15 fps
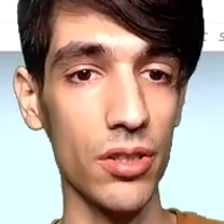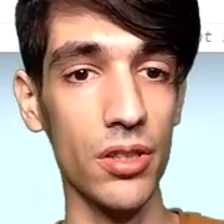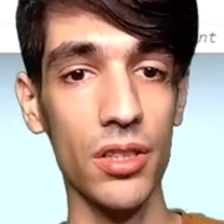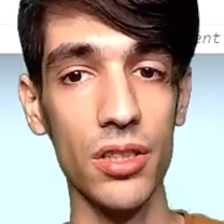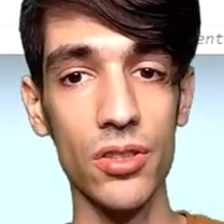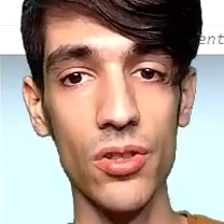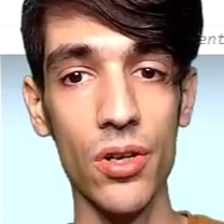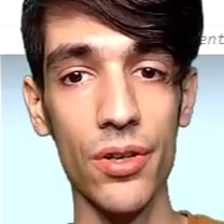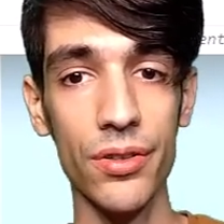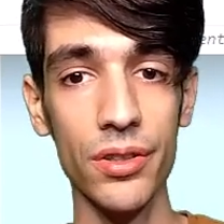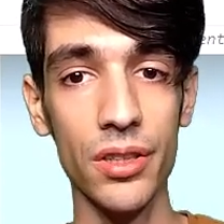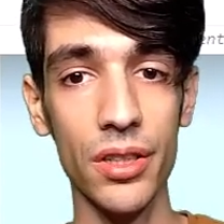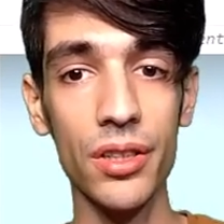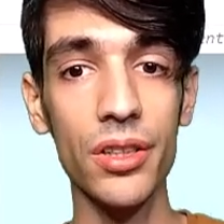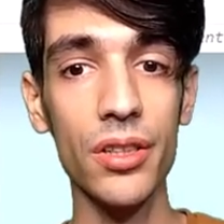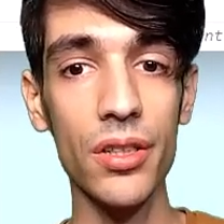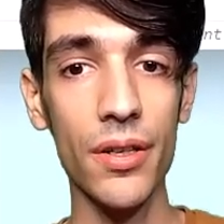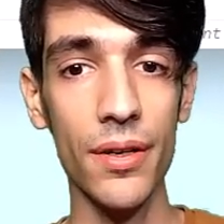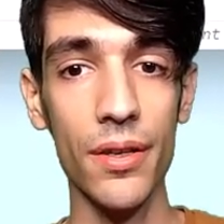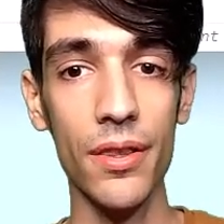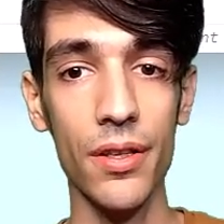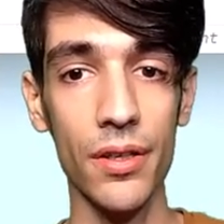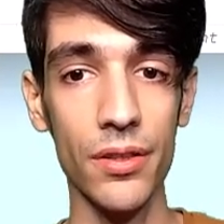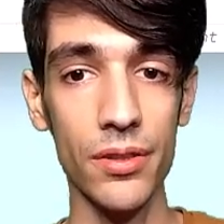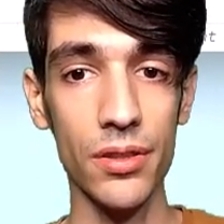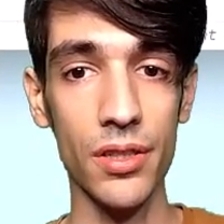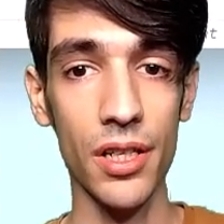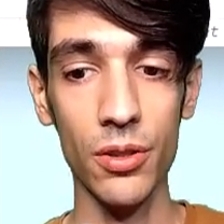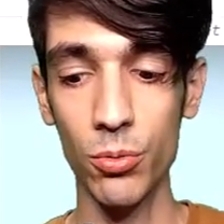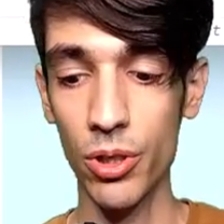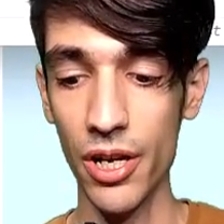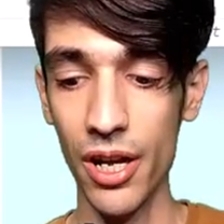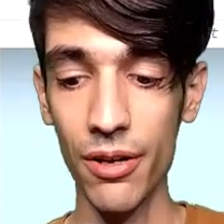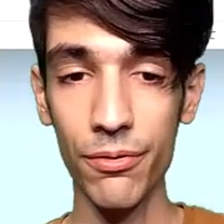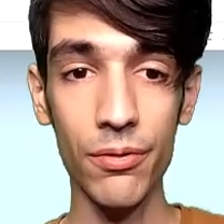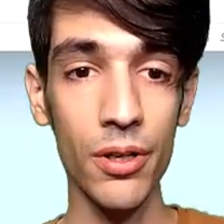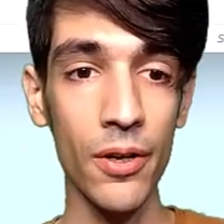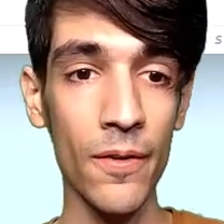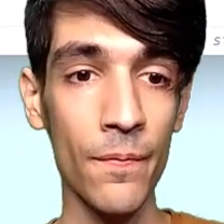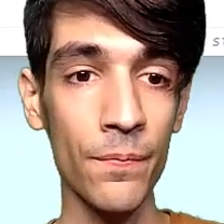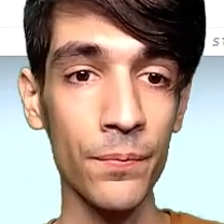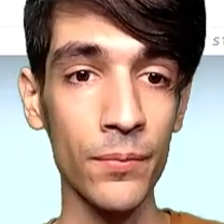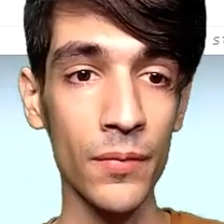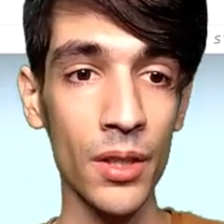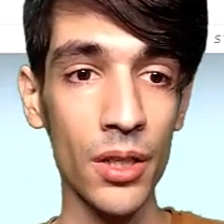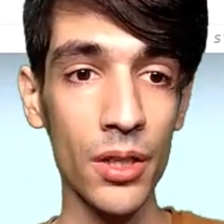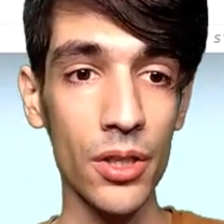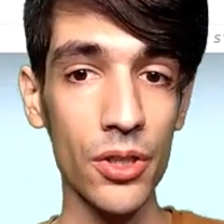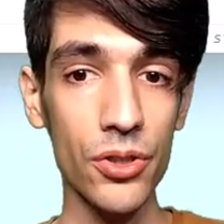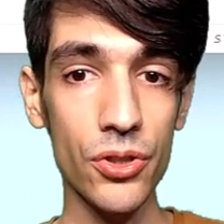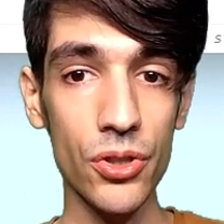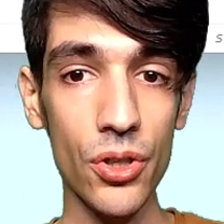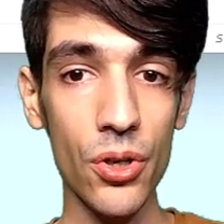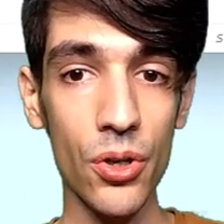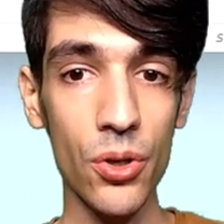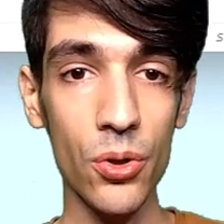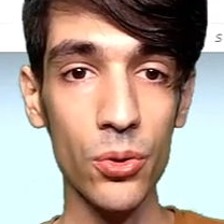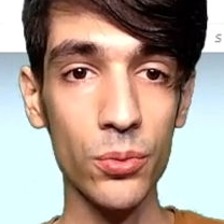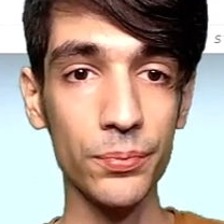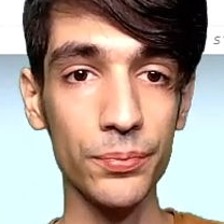These are the things that we have. So